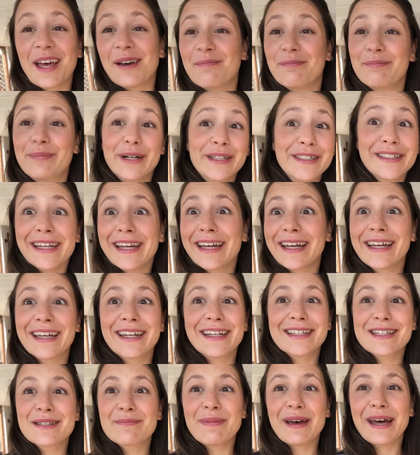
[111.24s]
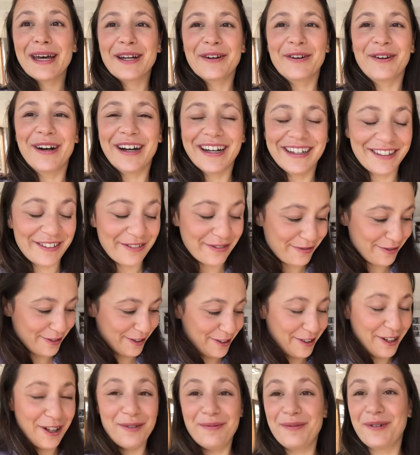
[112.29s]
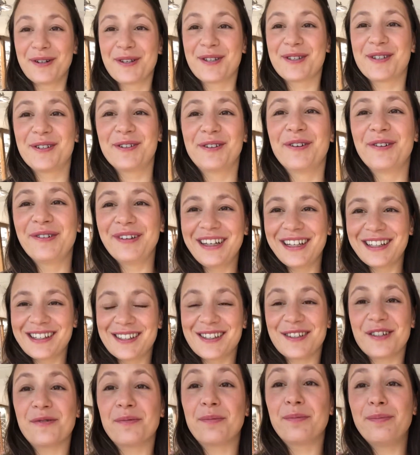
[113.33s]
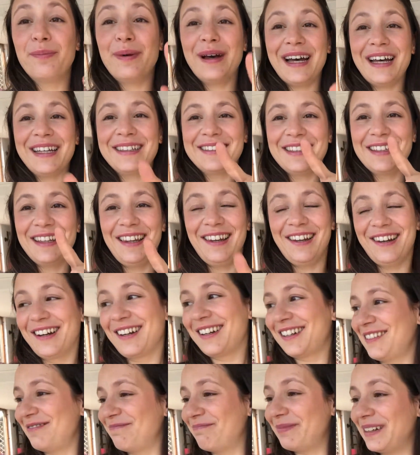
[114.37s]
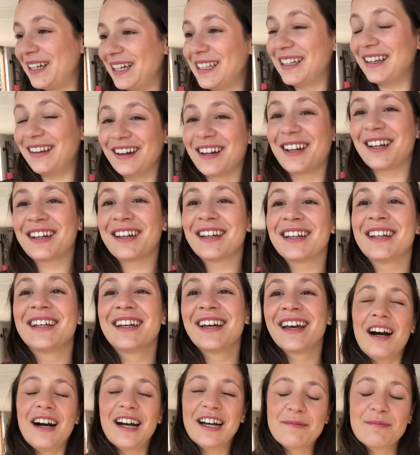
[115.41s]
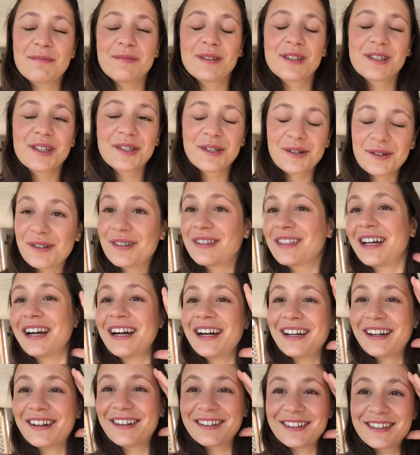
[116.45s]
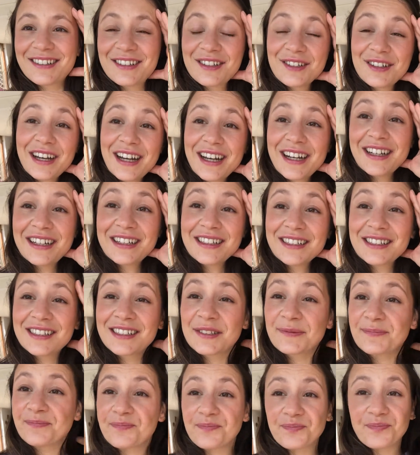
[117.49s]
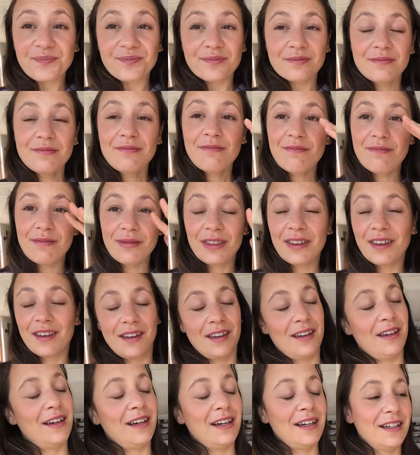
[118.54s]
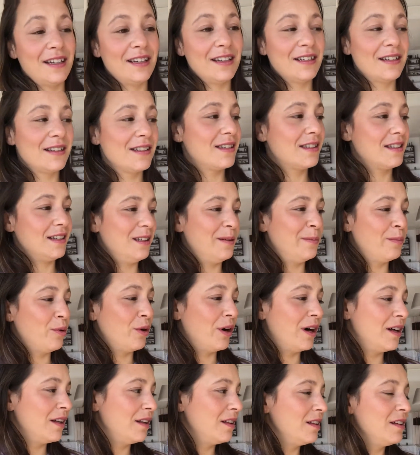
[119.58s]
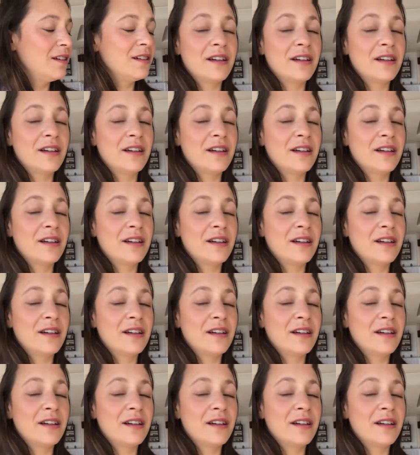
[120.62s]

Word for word: Monday it is bad weather for almost a week, so bad luck, bad luck. I'm so tired, you guys. I didn't sleep well.